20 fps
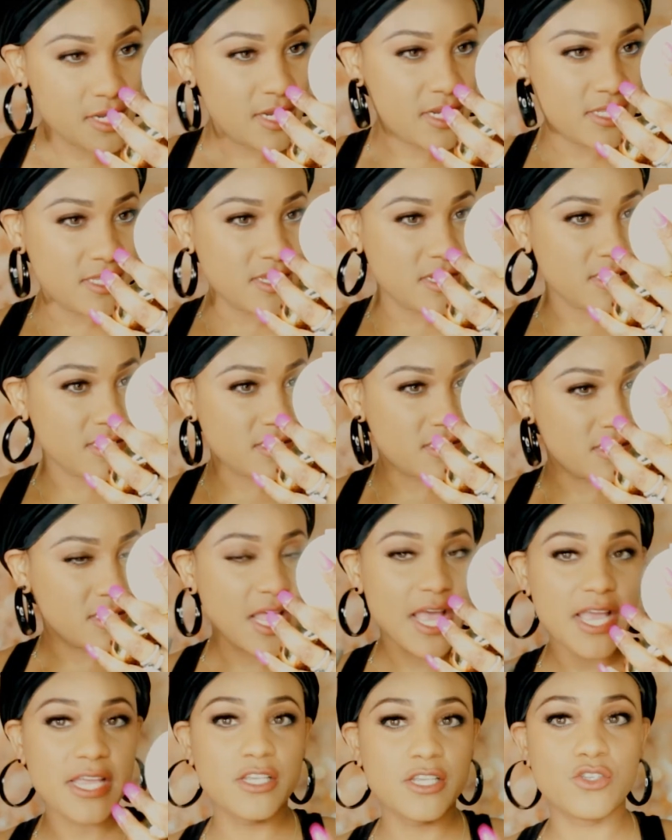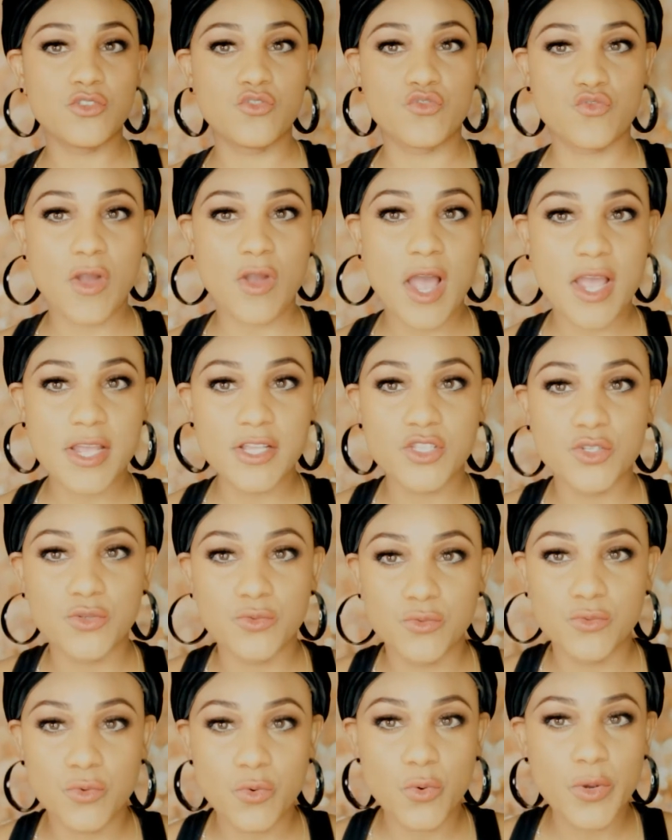It doesn't like dry
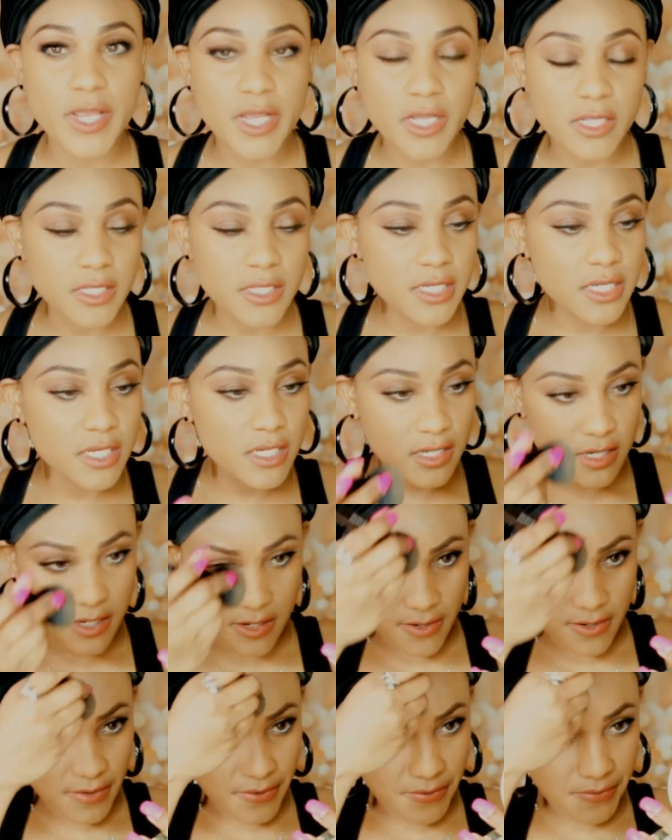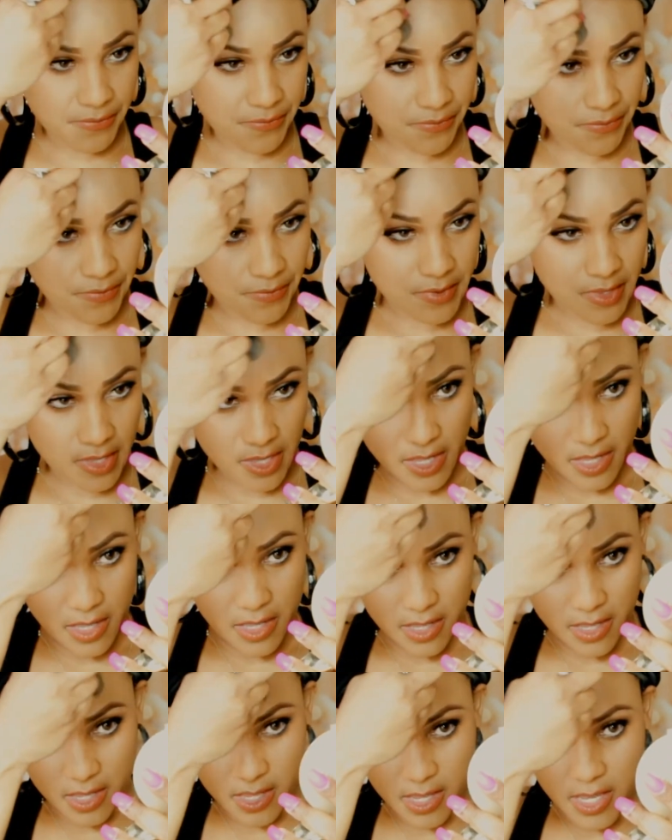too quickly.
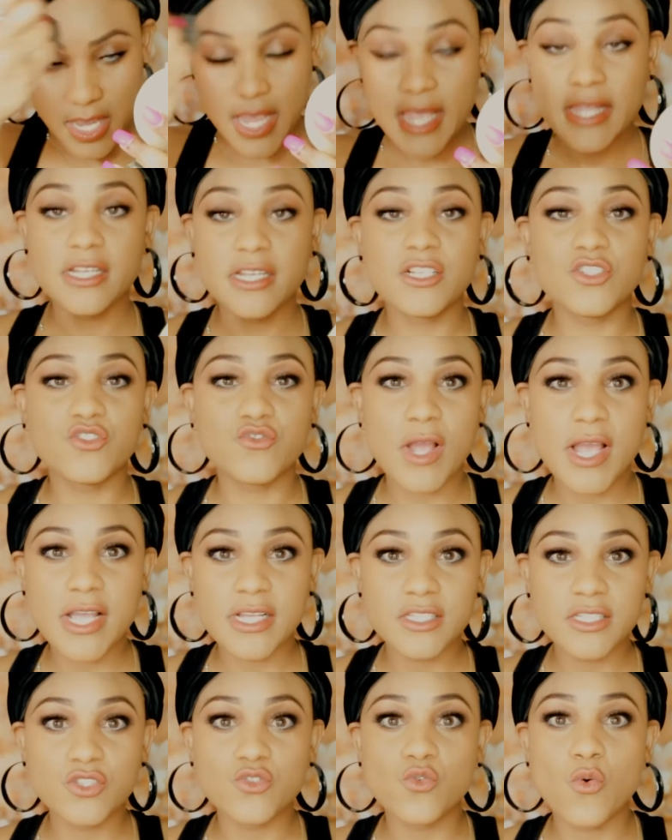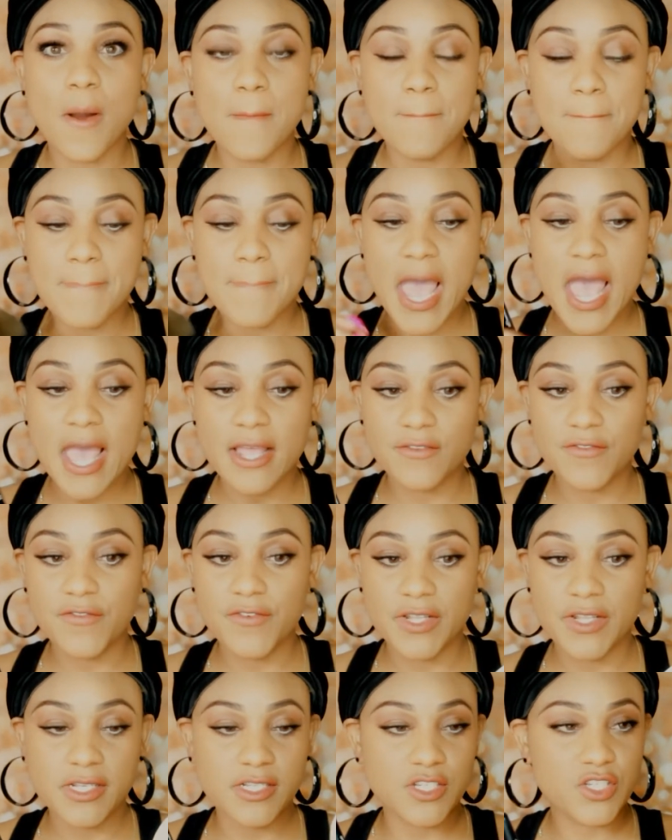And it dries to a matte
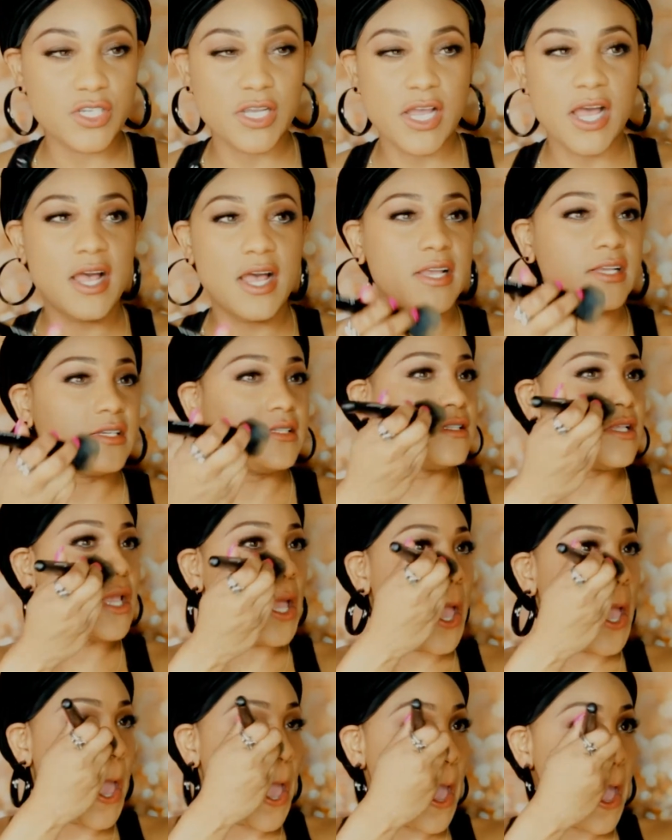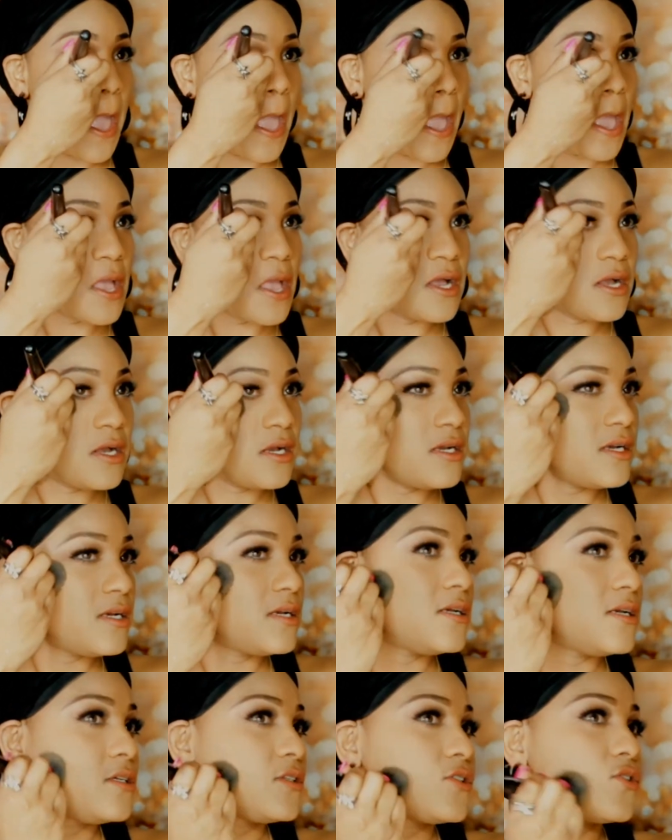finish, guys.
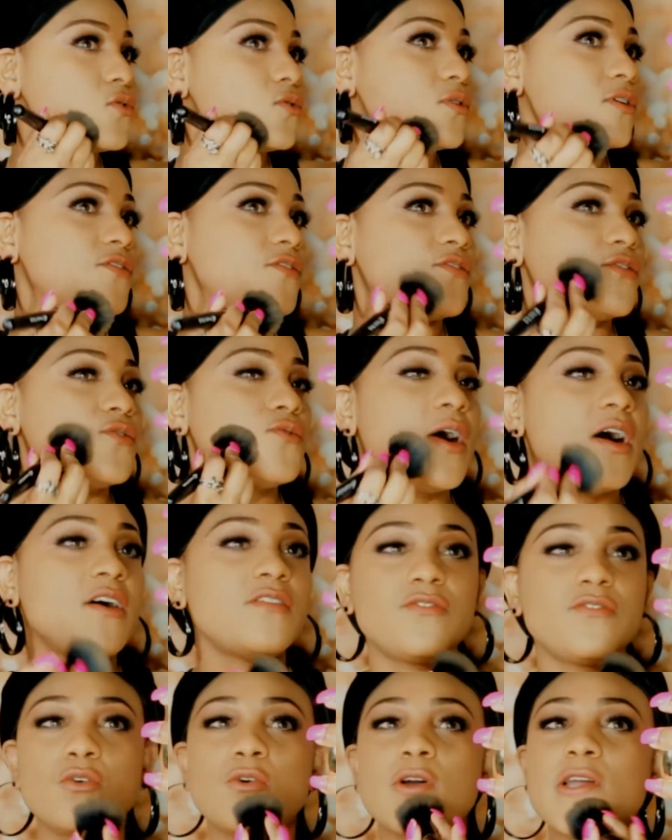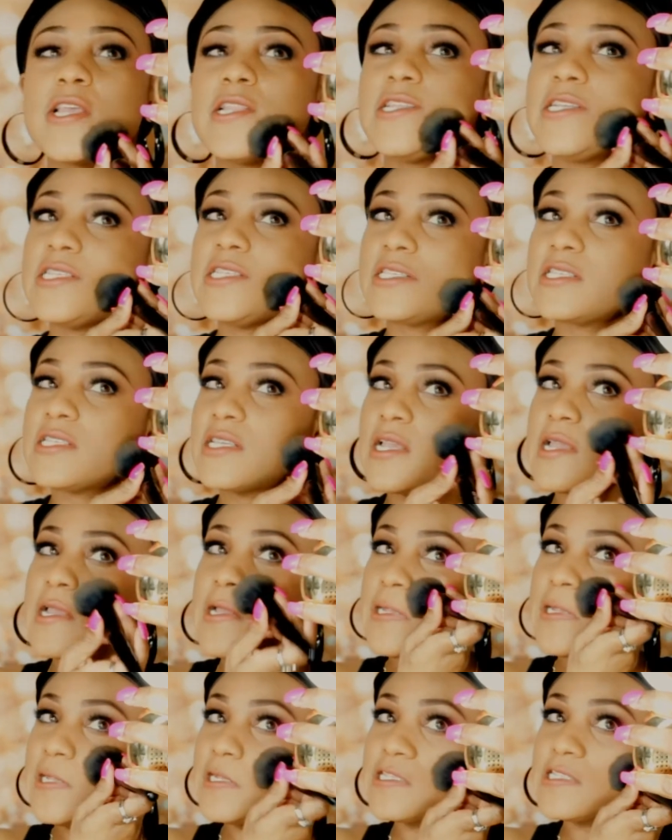So if you have oily
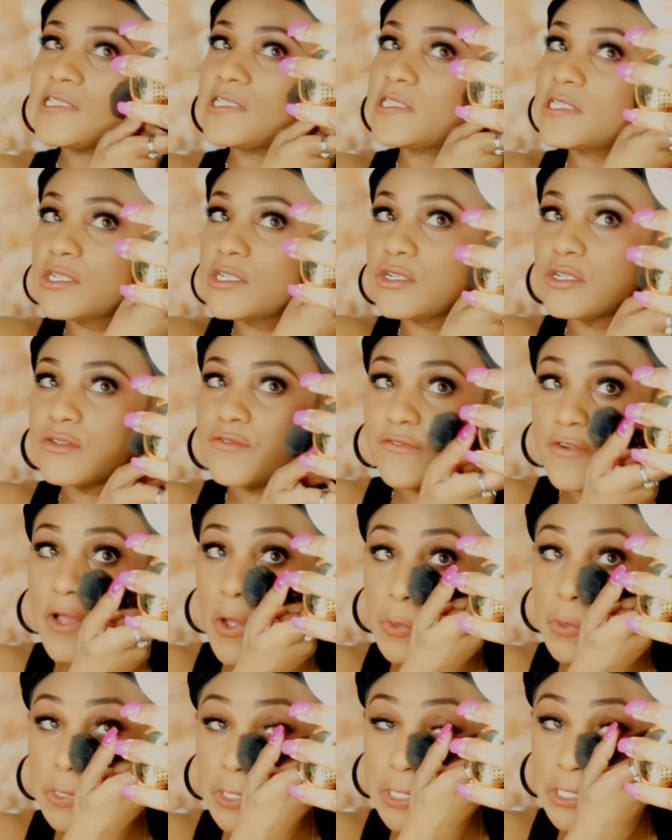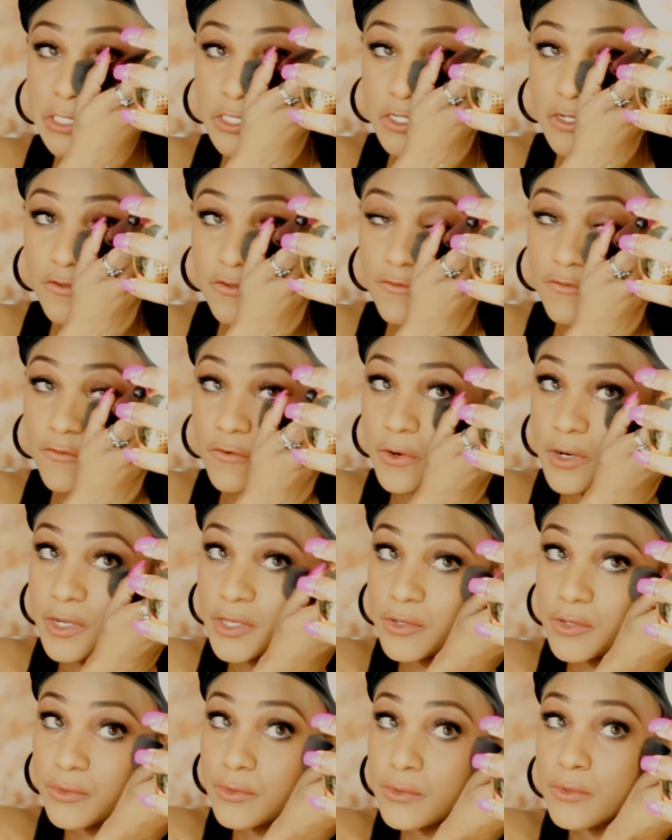skin, this is a good foundation for
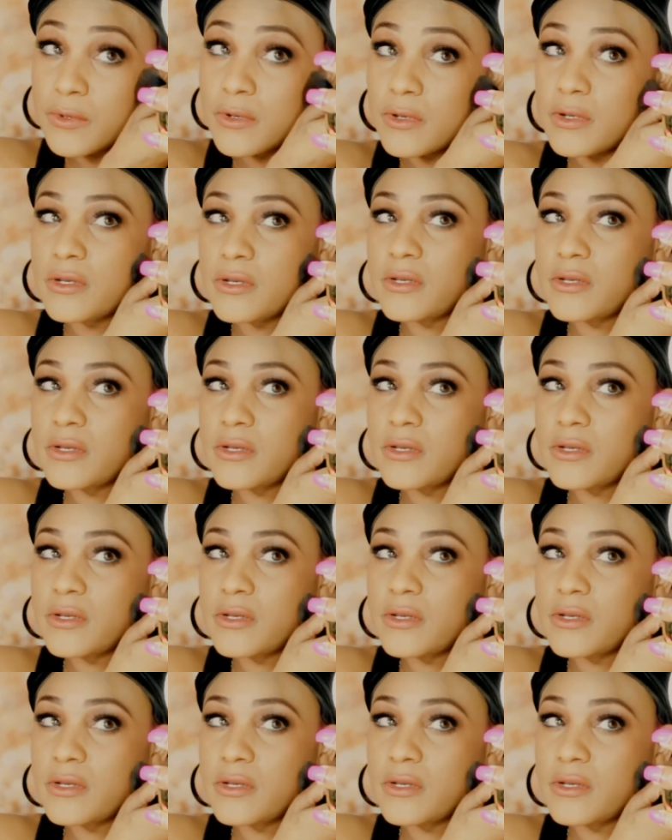you.